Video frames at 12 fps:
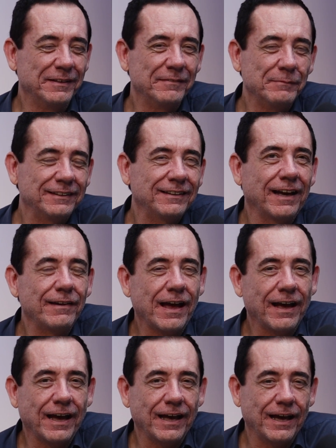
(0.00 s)
but
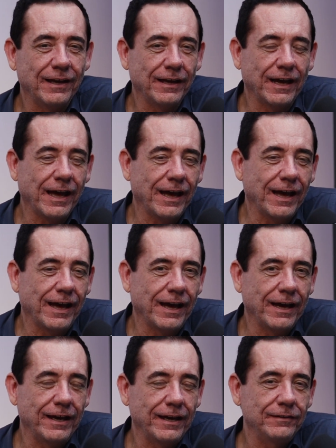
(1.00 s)

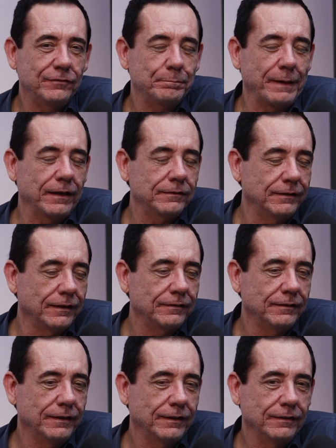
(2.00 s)
I expect
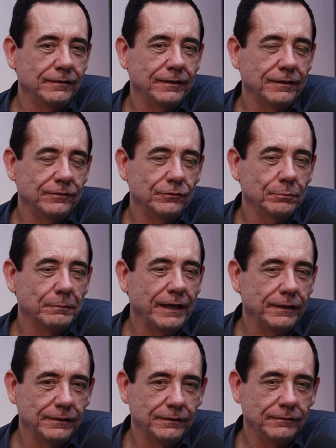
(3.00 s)
that Joe
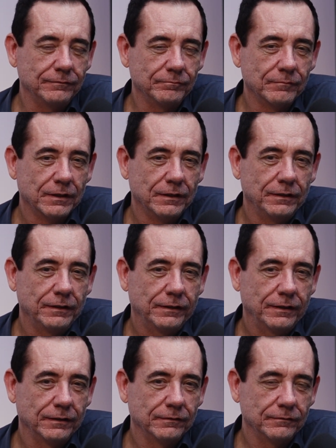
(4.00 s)
Biden
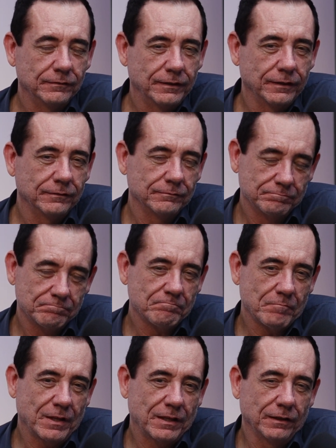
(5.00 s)

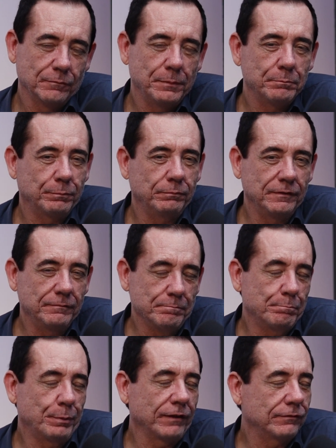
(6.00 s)
can be
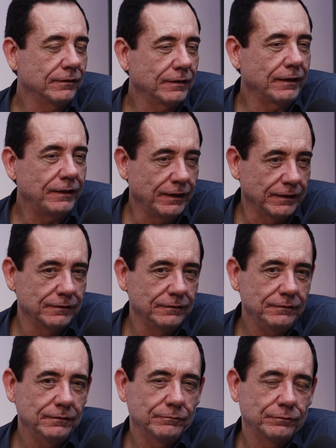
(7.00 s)
president
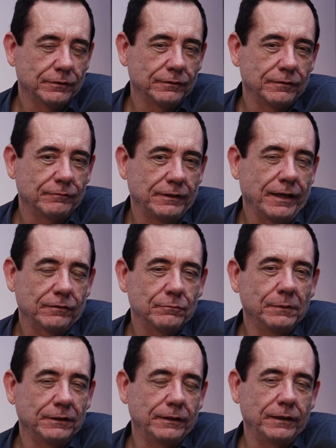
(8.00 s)
again for the next
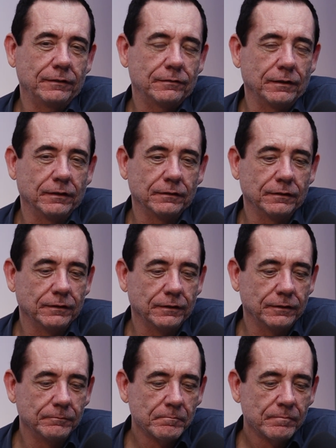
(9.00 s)
mandate,
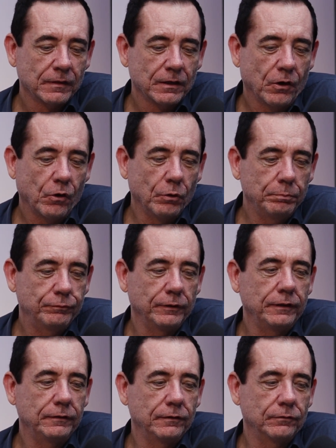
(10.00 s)
and
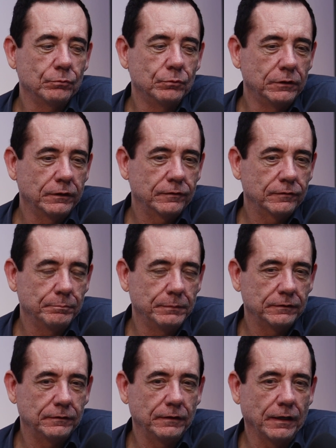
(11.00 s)
hopefully this works.
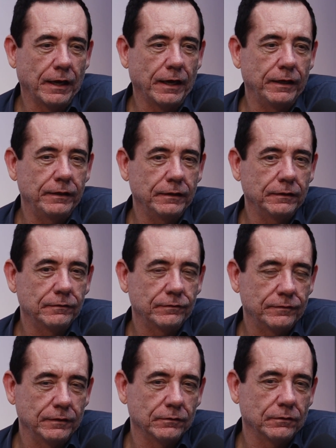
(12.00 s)
But I
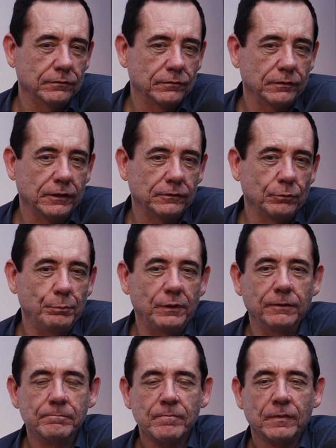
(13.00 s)
understand also that will be